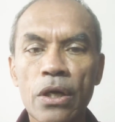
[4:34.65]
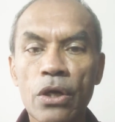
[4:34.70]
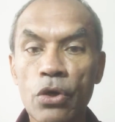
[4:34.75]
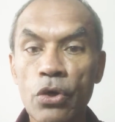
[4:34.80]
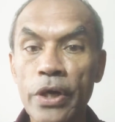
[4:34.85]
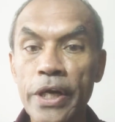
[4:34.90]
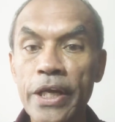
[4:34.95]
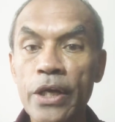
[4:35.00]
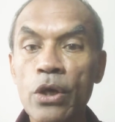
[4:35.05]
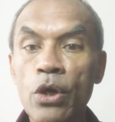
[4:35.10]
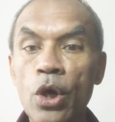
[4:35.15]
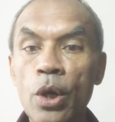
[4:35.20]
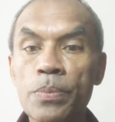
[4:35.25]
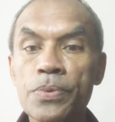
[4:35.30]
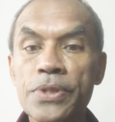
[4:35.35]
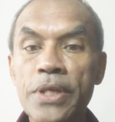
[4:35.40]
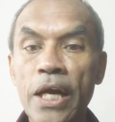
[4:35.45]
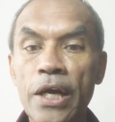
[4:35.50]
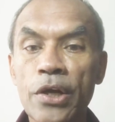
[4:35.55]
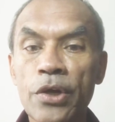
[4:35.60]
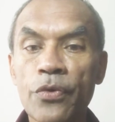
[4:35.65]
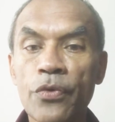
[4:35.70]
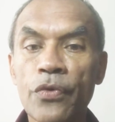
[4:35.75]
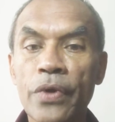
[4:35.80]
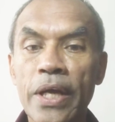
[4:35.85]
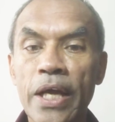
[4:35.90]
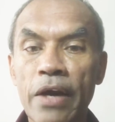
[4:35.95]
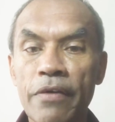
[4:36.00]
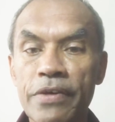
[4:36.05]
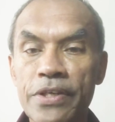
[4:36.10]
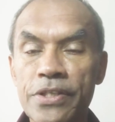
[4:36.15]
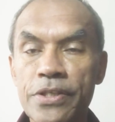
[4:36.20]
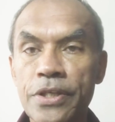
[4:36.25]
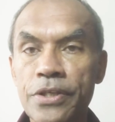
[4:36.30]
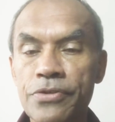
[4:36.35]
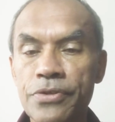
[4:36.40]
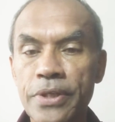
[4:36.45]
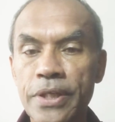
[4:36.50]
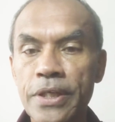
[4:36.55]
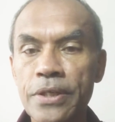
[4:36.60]
chronic obstructive airways
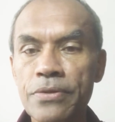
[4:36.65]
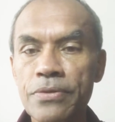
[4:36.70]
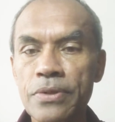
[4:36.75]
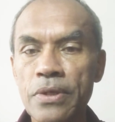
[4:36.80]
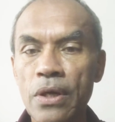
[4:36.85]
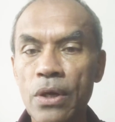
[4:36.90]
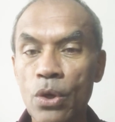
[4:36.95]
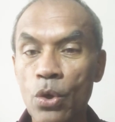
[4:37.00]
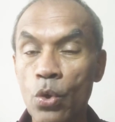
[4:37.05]
disease